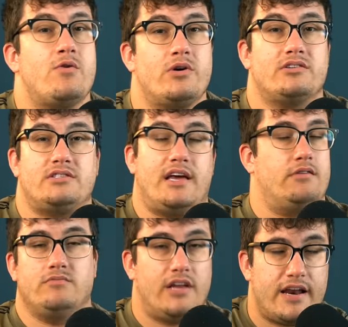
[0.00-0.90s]
Real
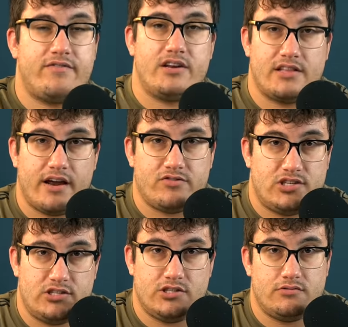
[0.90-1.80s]
estate, not even in the
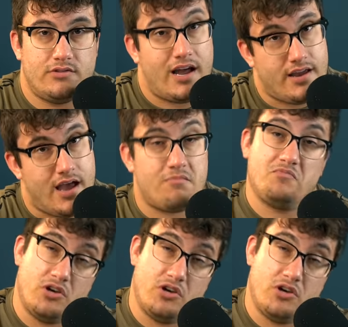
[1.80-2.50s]
conversation, not yet,